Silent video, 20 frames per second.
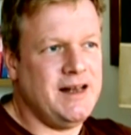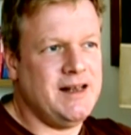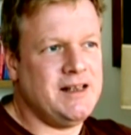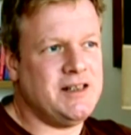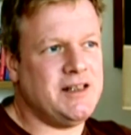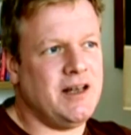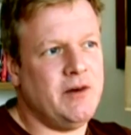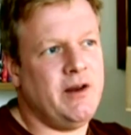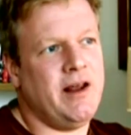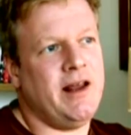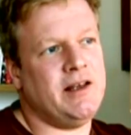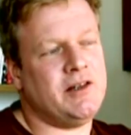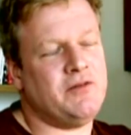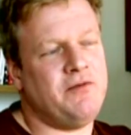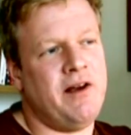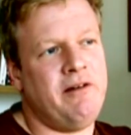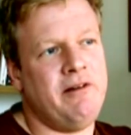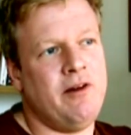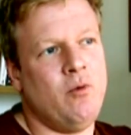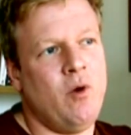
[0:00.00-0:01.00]
So it's
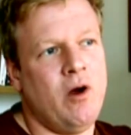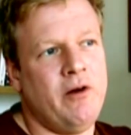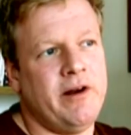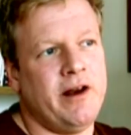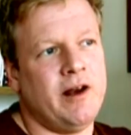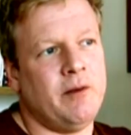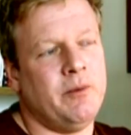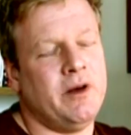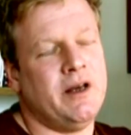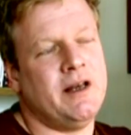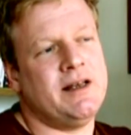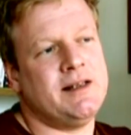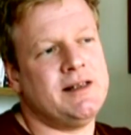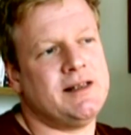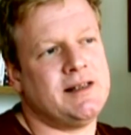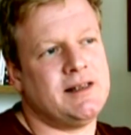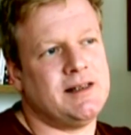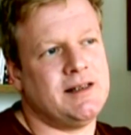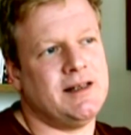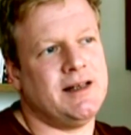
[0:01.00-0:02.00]
very worrying, because
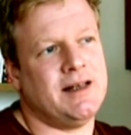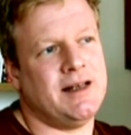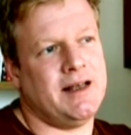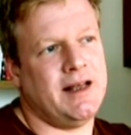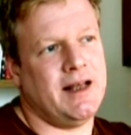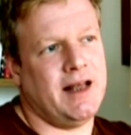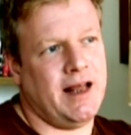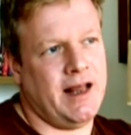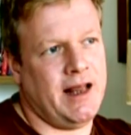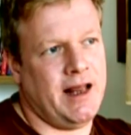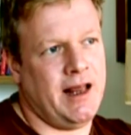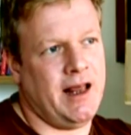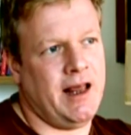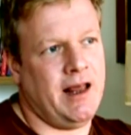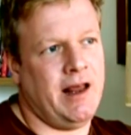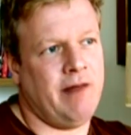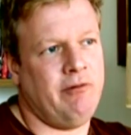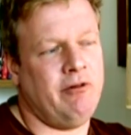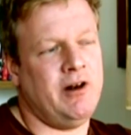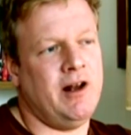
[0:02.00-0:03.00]

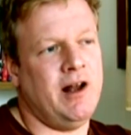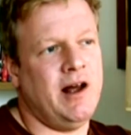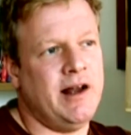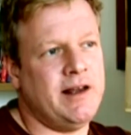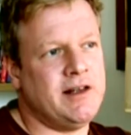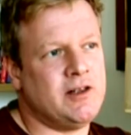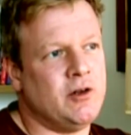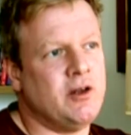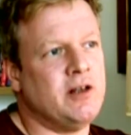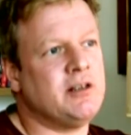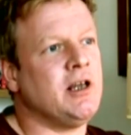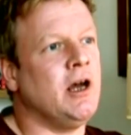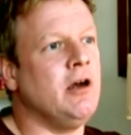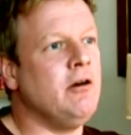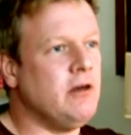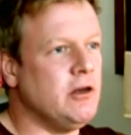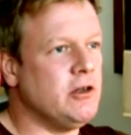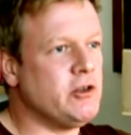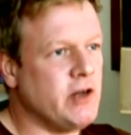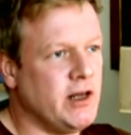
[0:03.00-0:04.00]
it relies on a
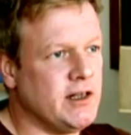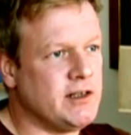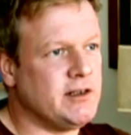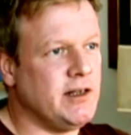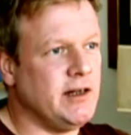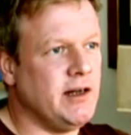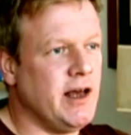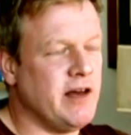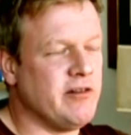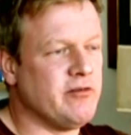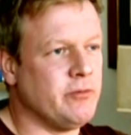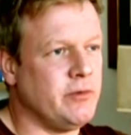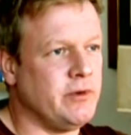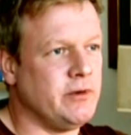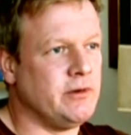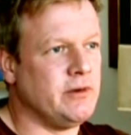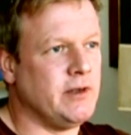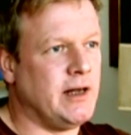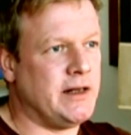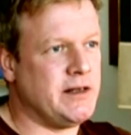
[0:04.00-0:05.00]
total trust in
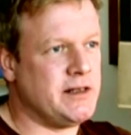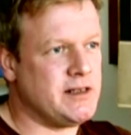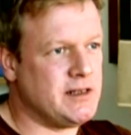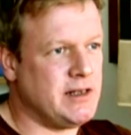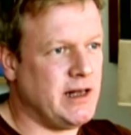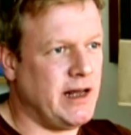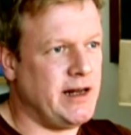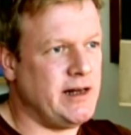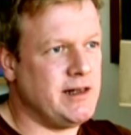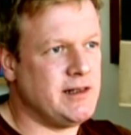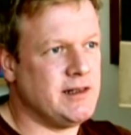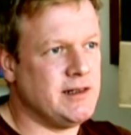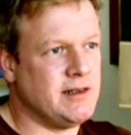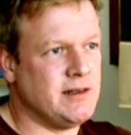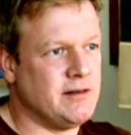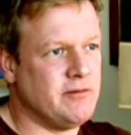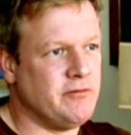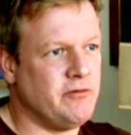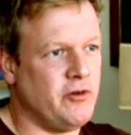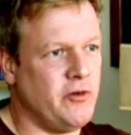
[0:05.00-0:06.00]
government and the state
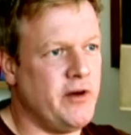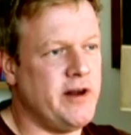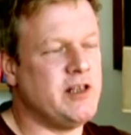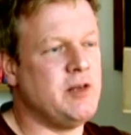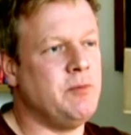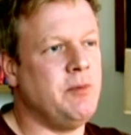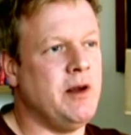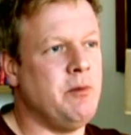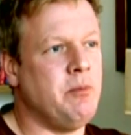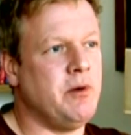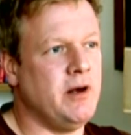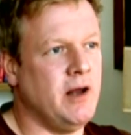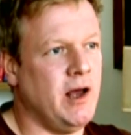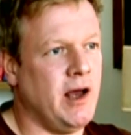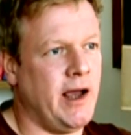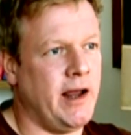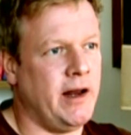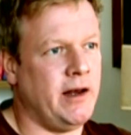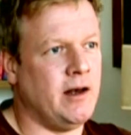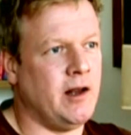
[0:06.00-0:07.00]
for it to be
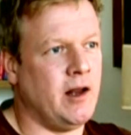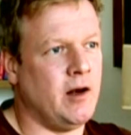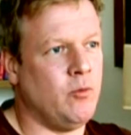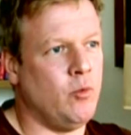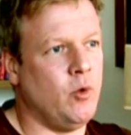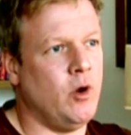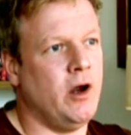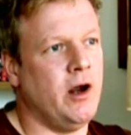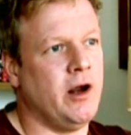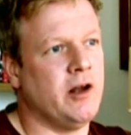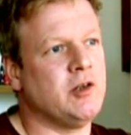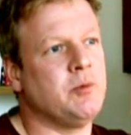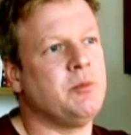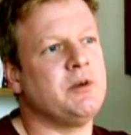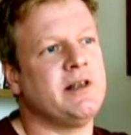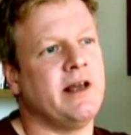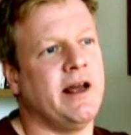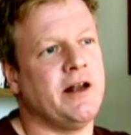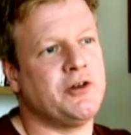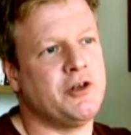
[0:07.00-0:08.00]
benign and work to
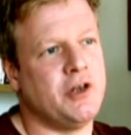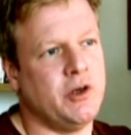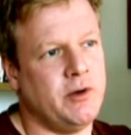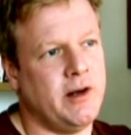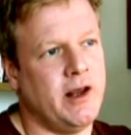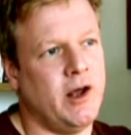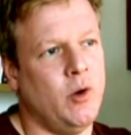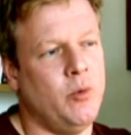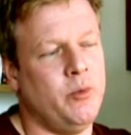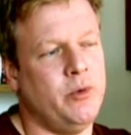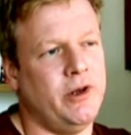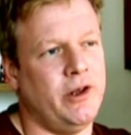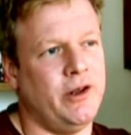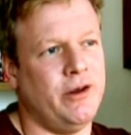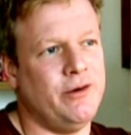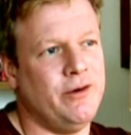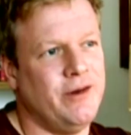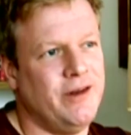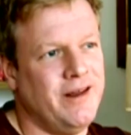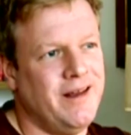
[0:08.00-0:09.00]
protect you and help
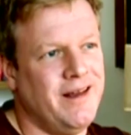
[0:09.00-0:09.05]
you.